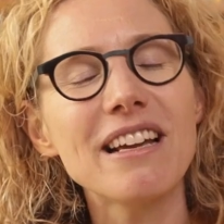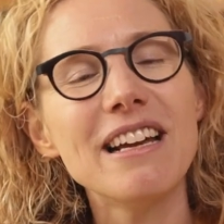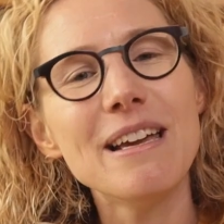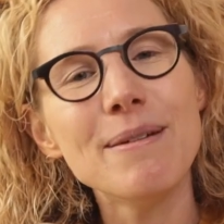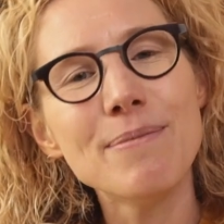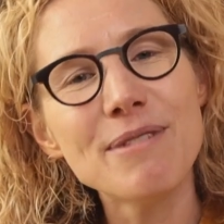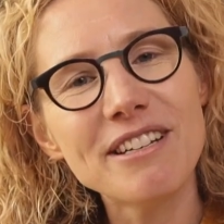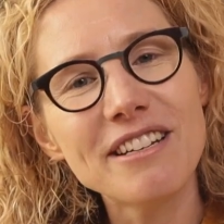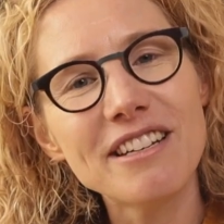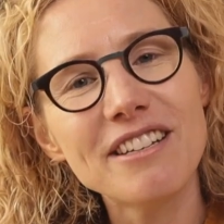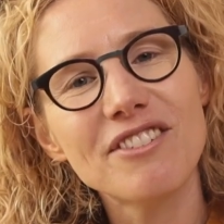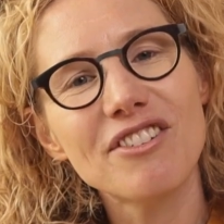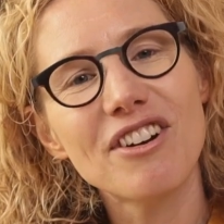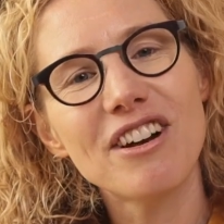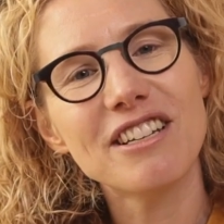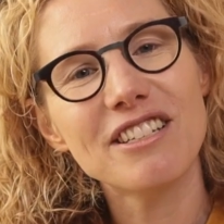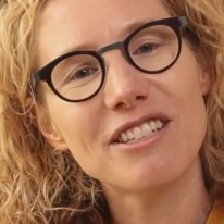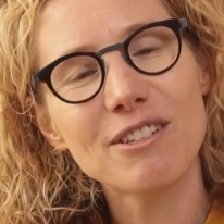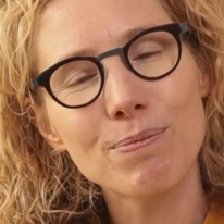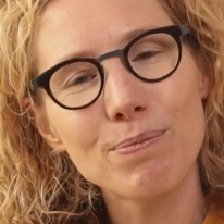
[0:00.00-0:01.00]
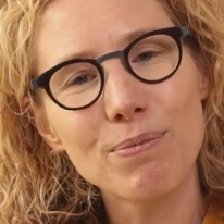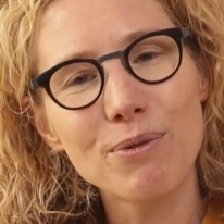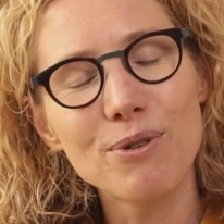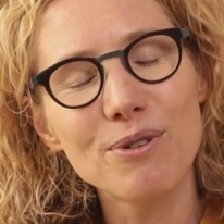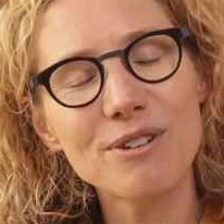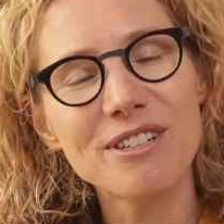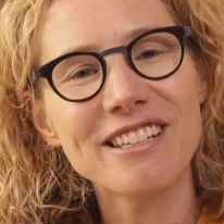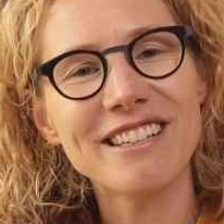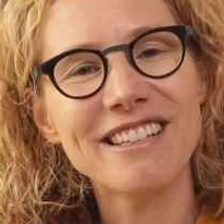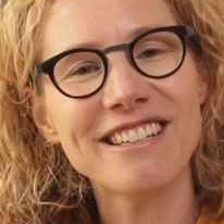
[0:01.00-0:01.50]
Images
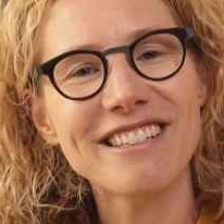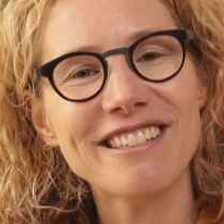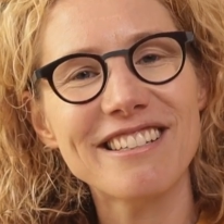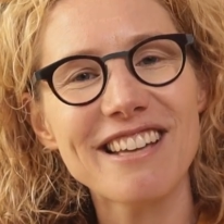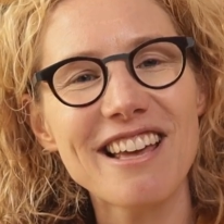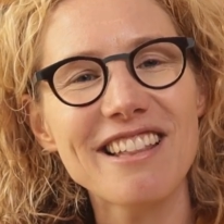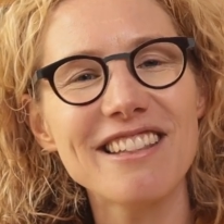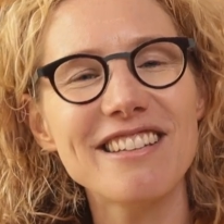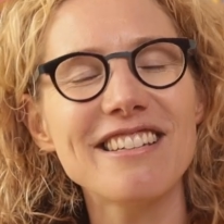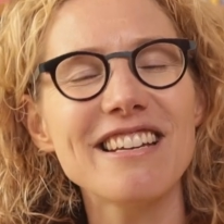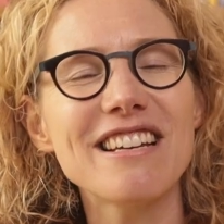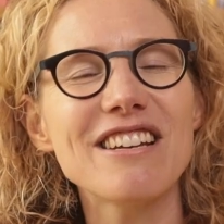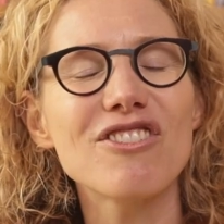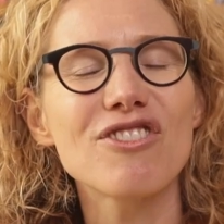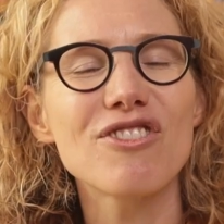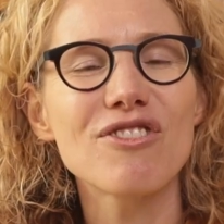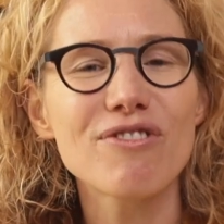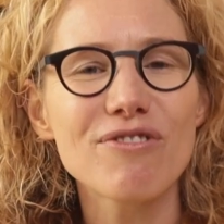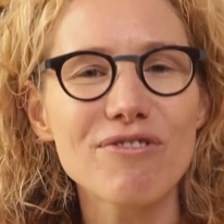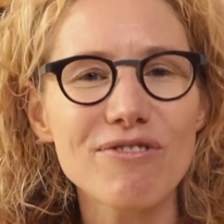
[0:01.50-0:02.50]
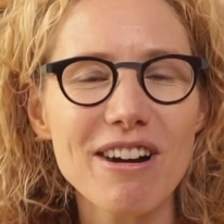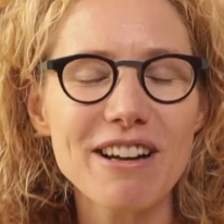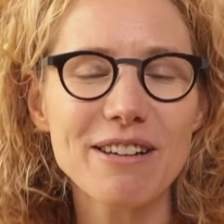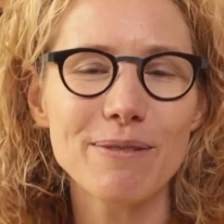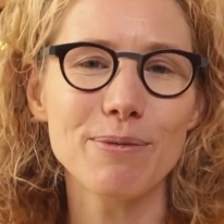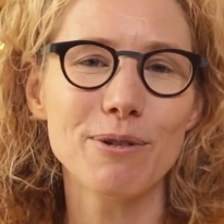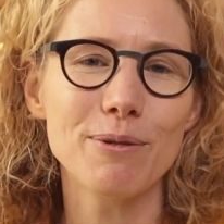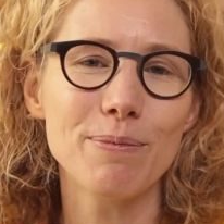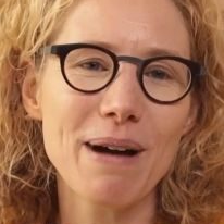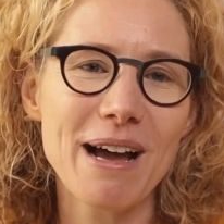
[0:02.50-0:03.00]
transport us, and there's
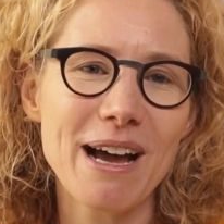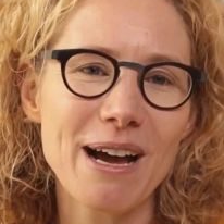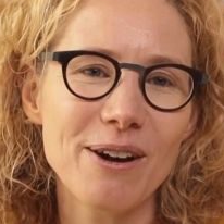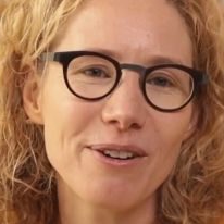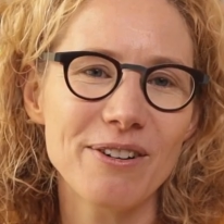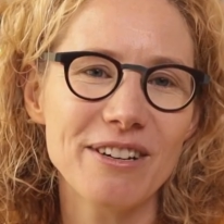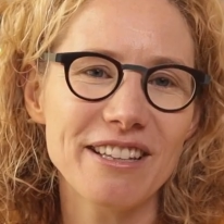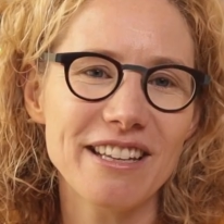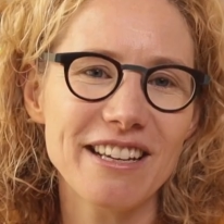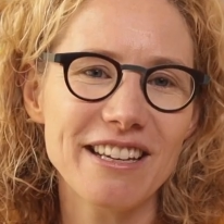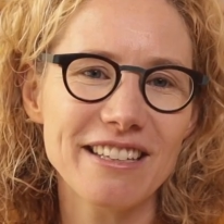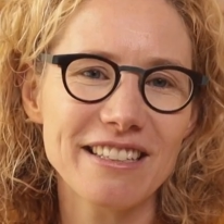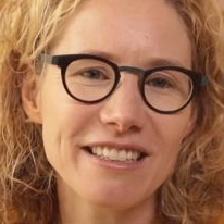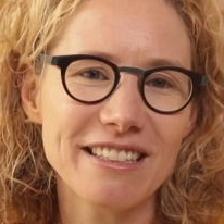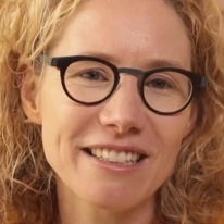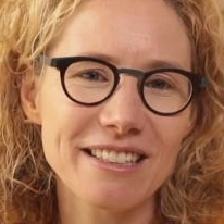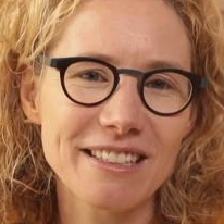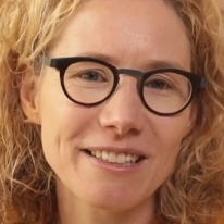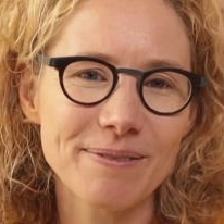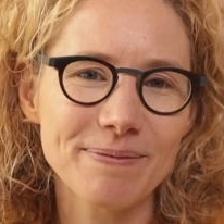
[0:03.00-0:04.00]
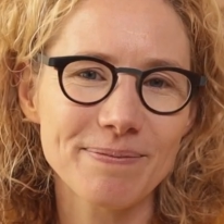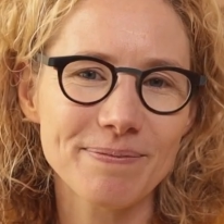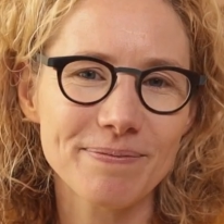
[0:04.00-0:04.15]
incredible power in this.